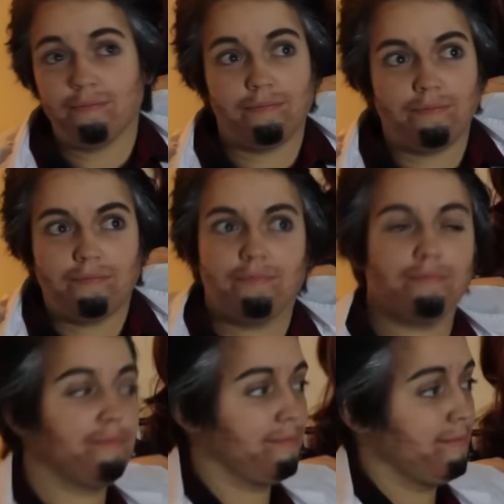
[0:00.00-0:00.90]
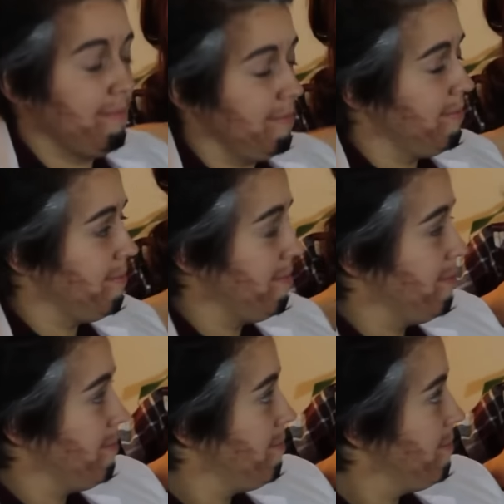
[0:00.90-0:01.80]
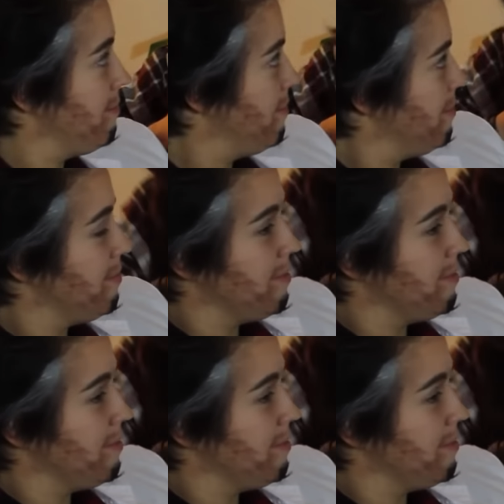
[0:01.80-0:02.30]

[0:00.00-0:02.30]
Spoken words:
(not speaking)